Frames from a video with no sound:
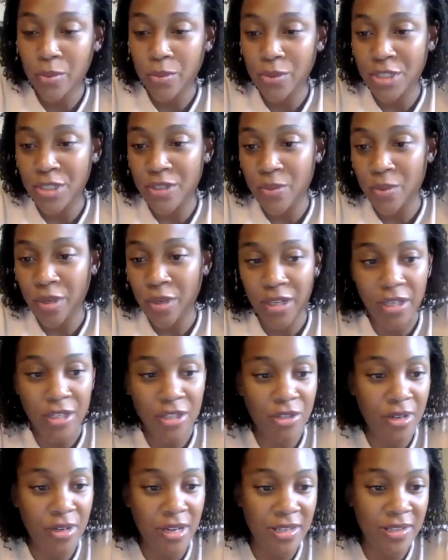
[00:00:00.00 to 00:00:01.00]
just want to
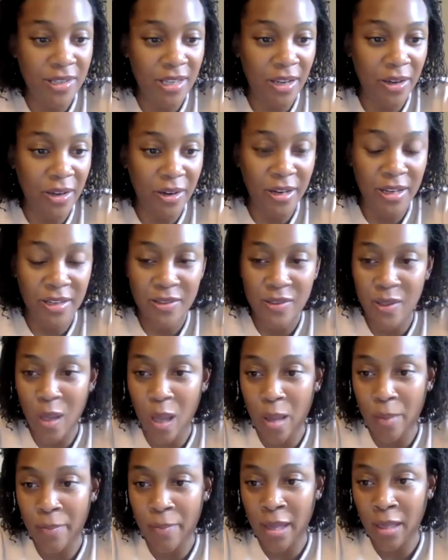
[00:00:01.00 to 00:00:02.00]
address Aaron's
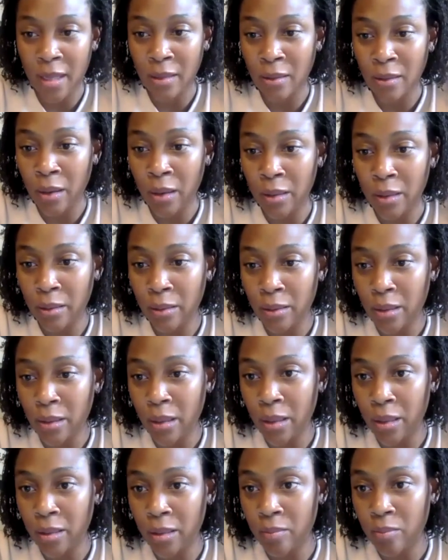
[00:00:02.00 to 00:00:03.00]
comment
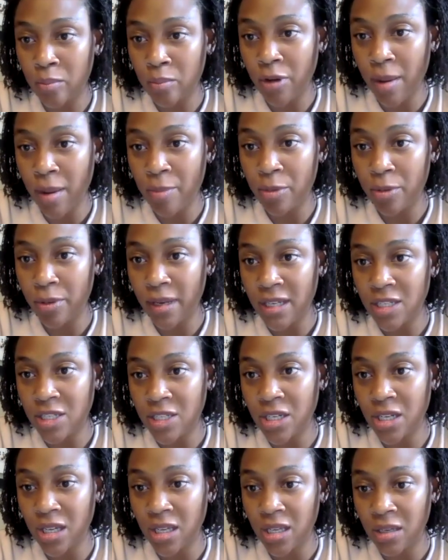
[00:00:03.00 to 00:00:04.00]
on
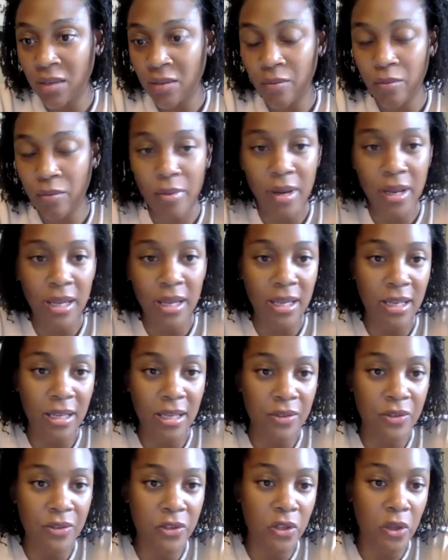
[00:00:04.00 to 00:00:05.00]
preparation, right?
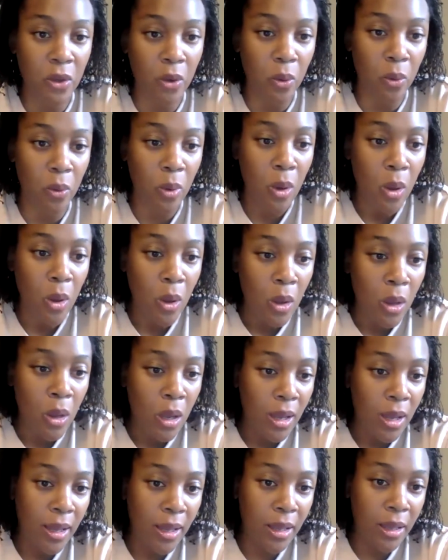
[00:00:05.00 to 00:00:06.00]
And so
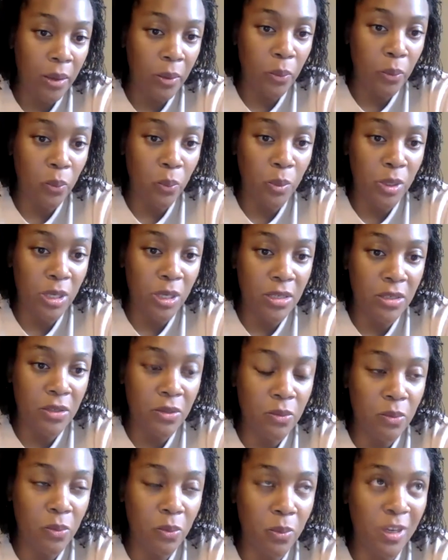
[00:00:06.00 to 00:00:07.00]
we
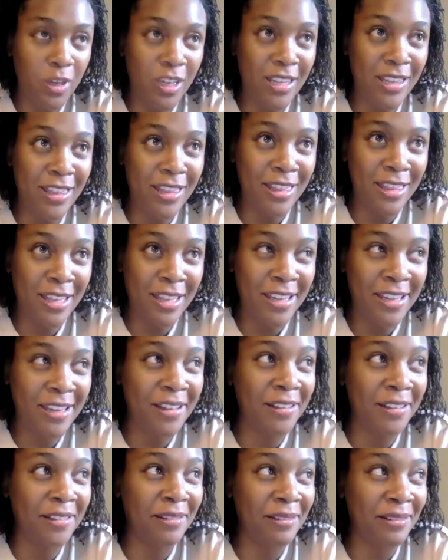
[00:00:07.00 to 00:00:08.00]
think
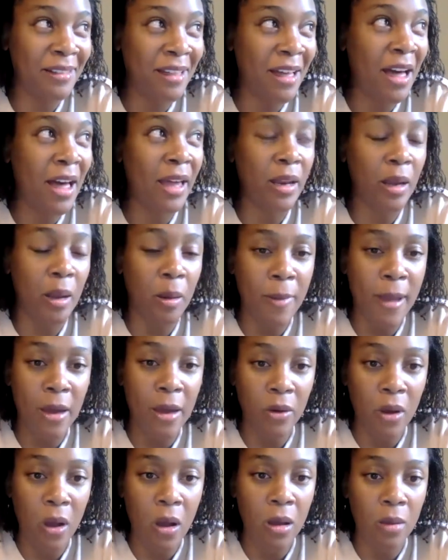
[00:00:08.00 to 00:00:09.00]
a lot
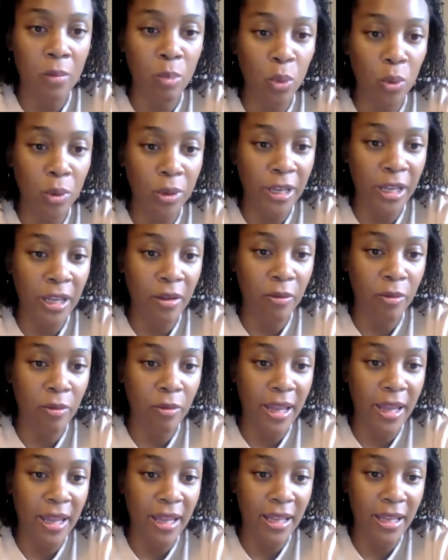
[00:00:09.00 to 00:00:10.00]
about onboarding,
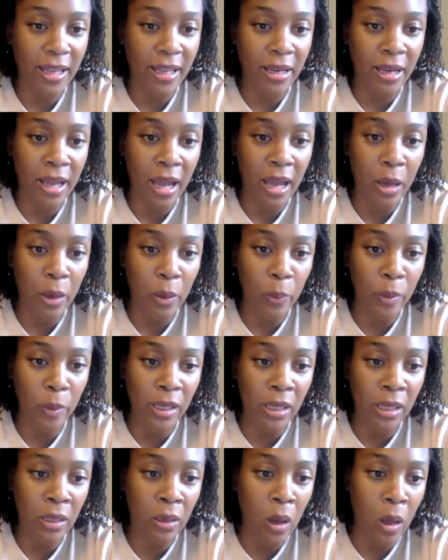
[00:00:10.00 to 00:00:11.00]
right, and how we
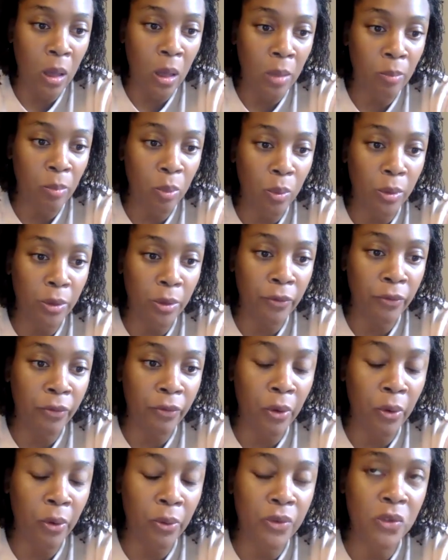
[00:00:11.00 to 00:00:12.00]
can onboard
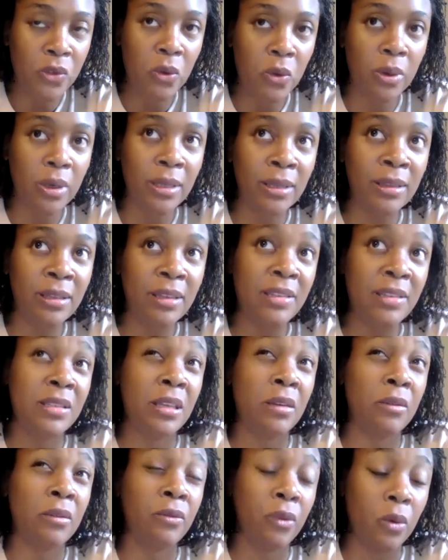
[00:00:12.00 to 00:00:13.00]
folks, or at least
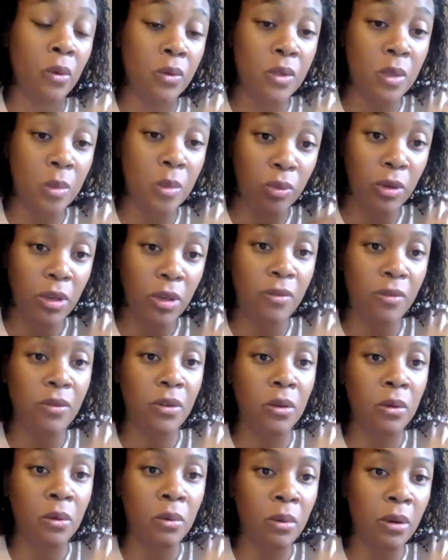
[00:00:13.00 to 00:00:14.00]
give folks a
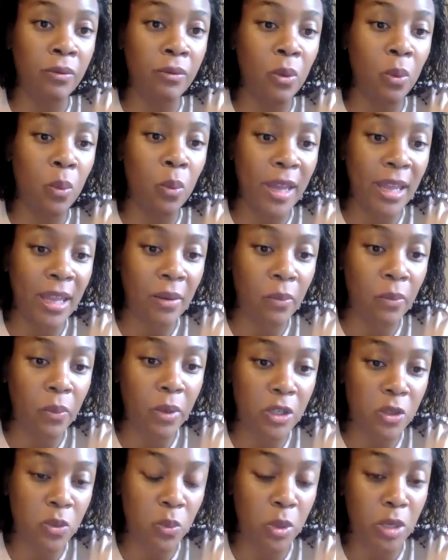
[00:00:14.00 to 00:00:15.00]
preview of the way in
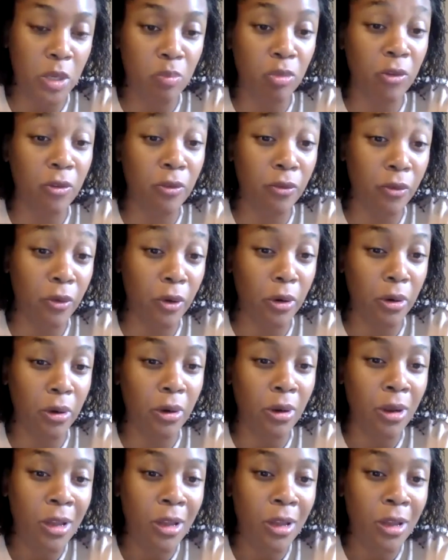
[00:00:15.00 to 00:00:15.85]
which we prefer